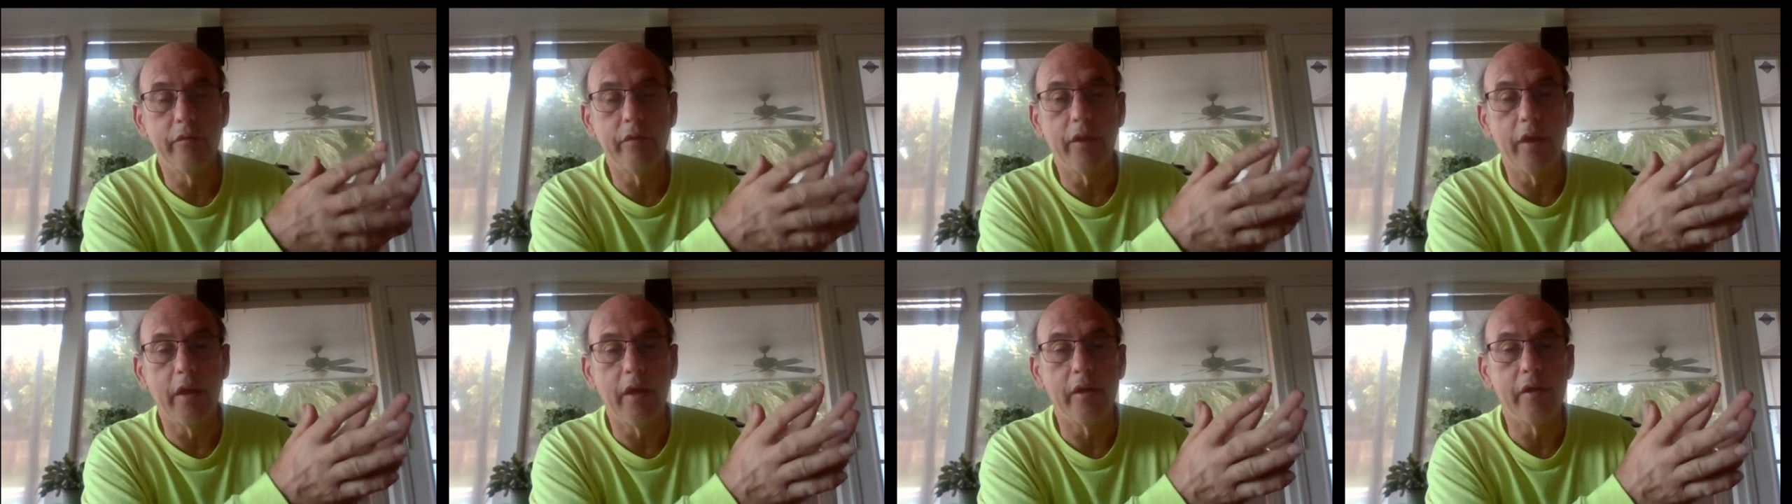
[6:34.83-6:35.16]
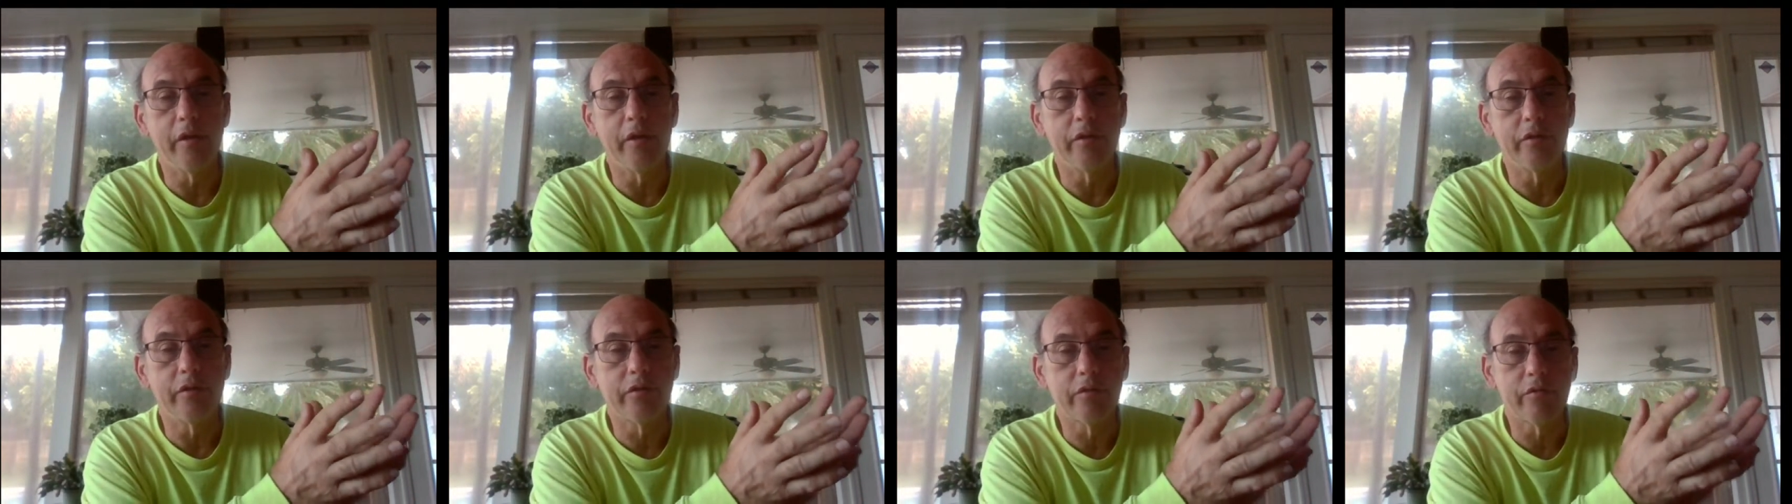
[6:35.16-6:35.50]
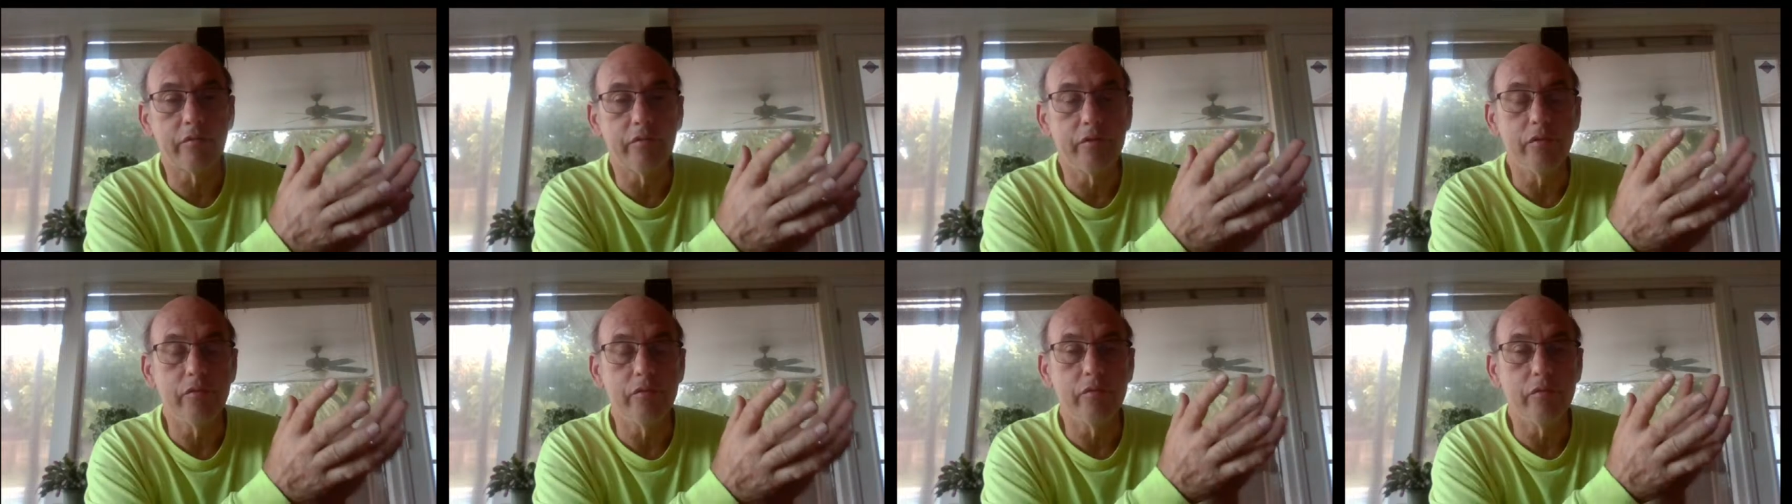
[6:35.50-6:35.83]
that is
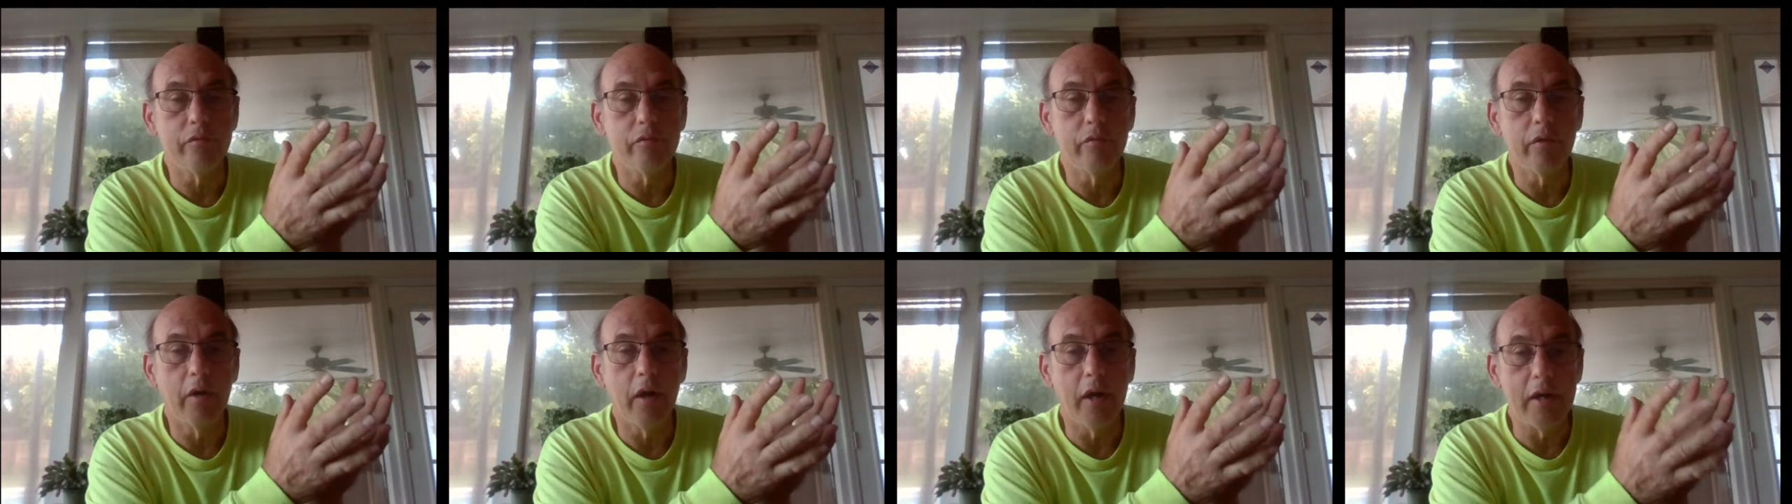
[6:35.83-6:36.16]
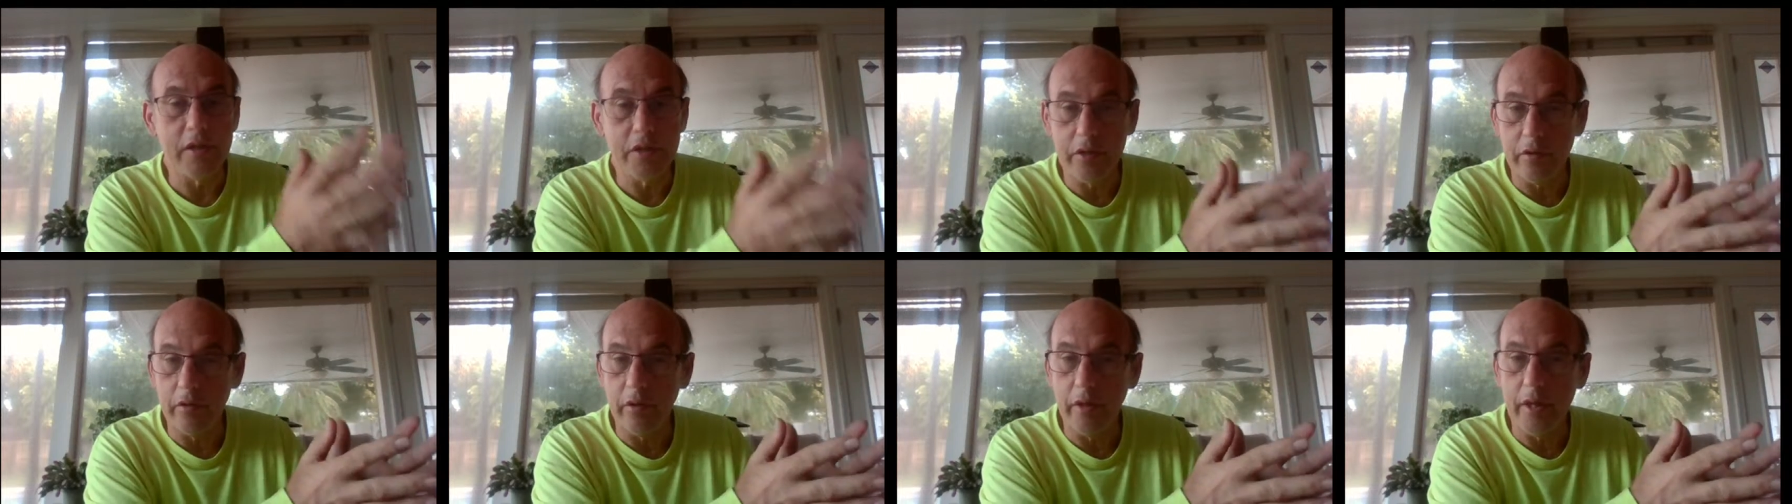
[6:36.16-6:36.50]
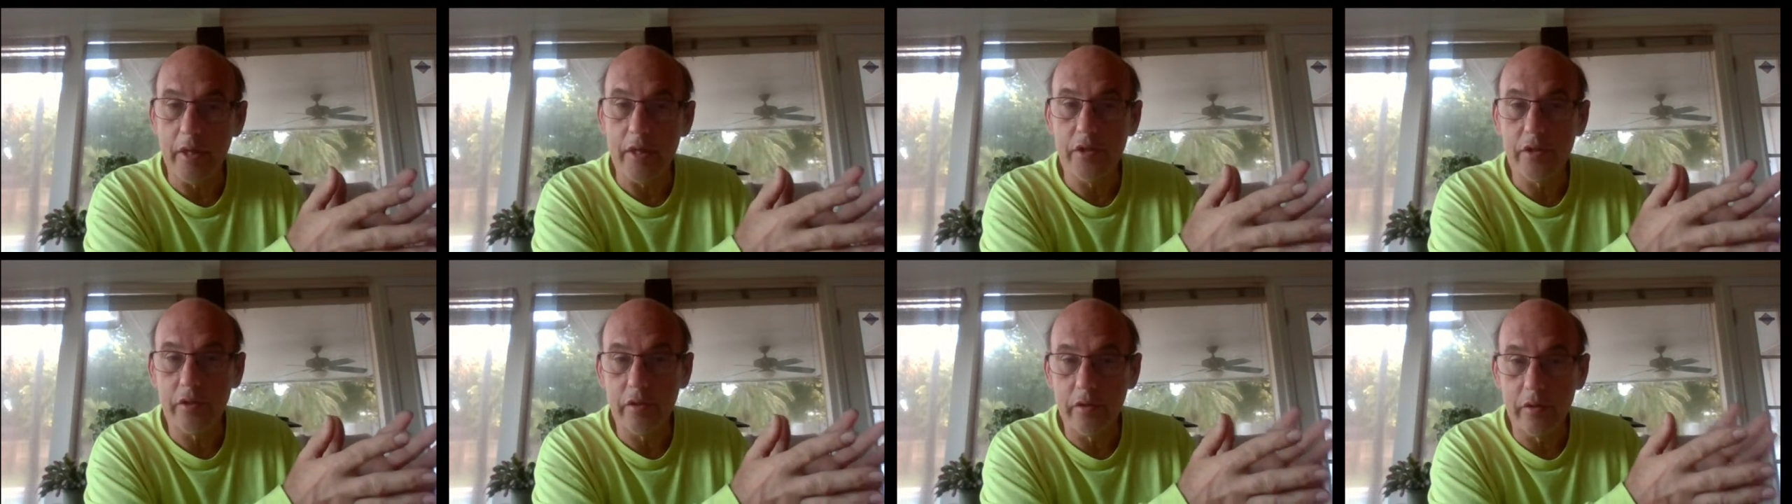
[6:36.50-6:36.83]
through
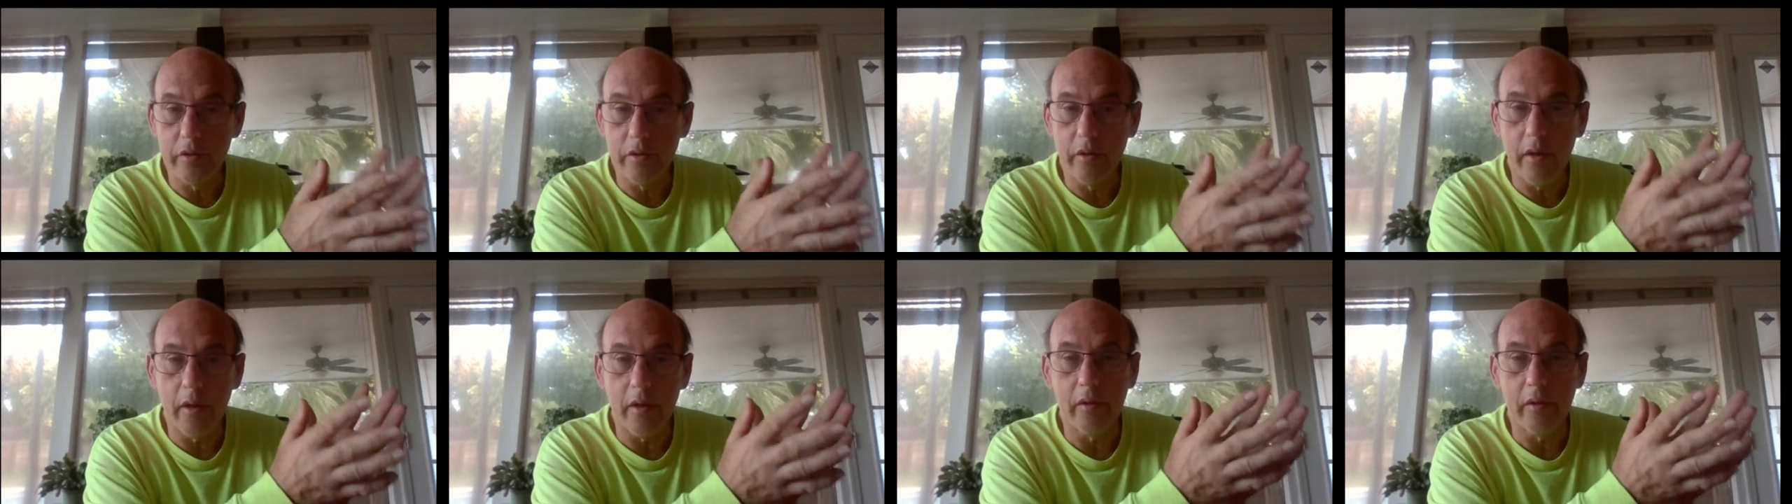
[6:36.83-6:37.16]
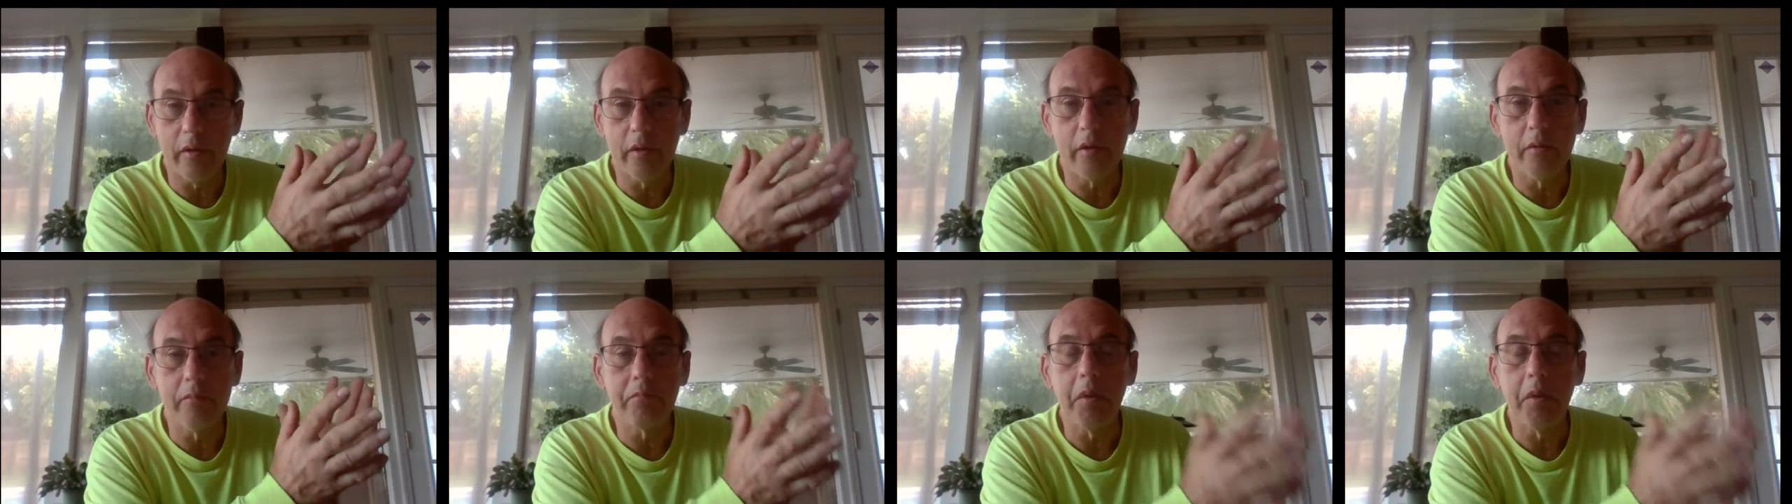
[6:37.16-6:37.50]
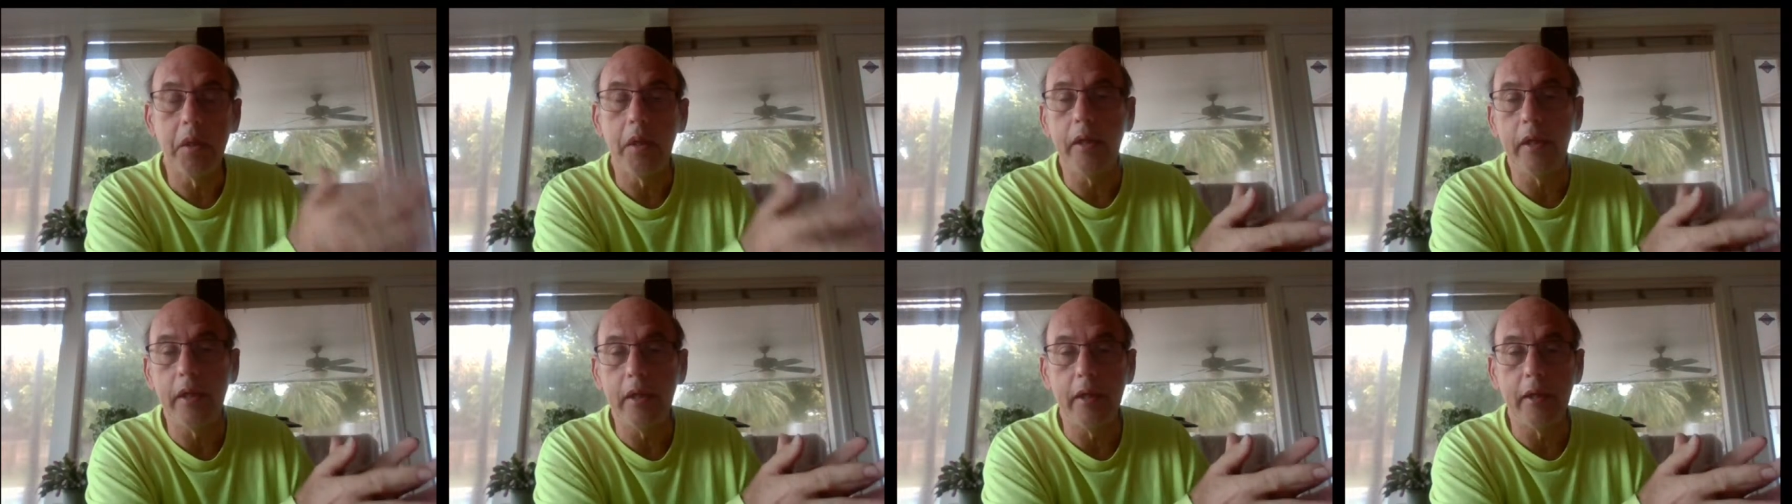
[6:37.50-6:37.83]
isolation and
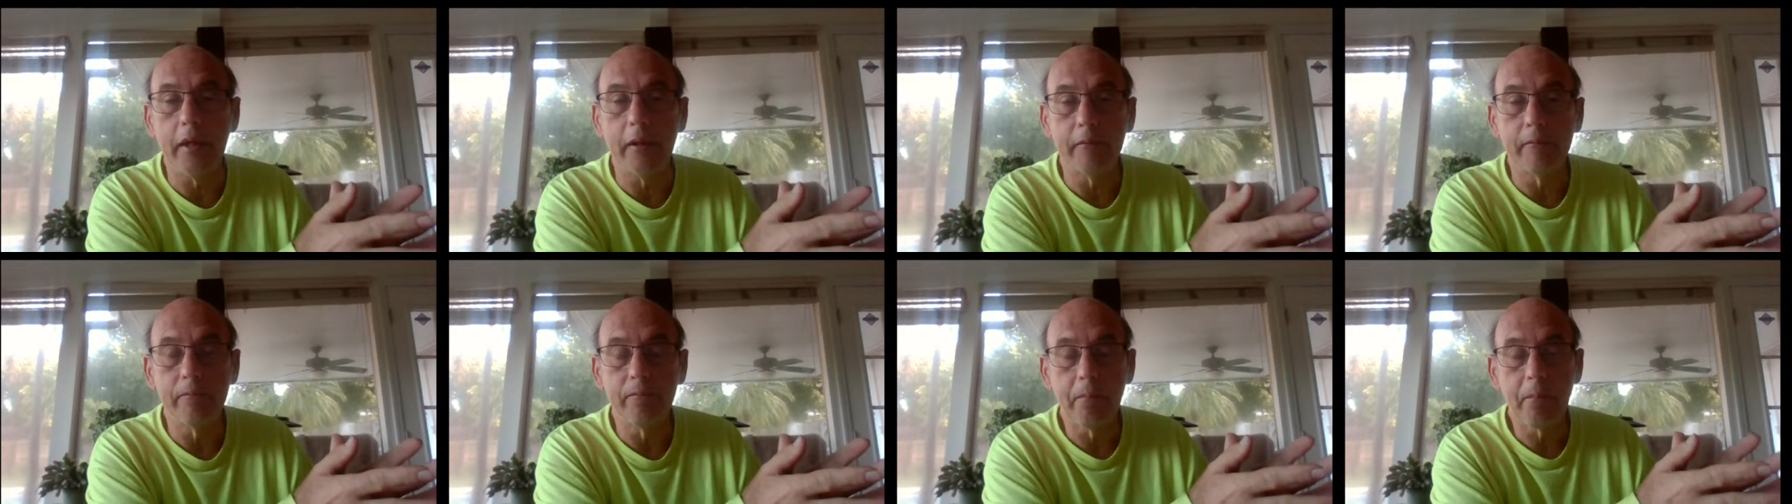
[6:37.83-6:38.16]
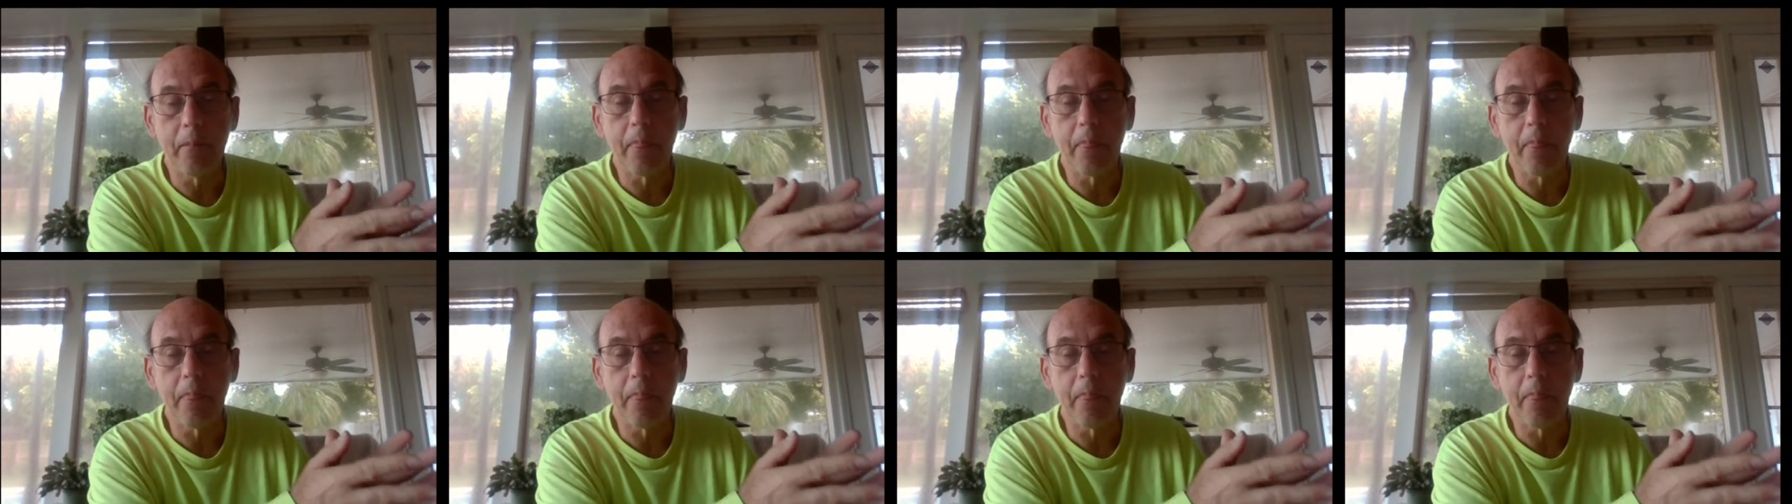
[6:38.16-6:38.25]
complaining.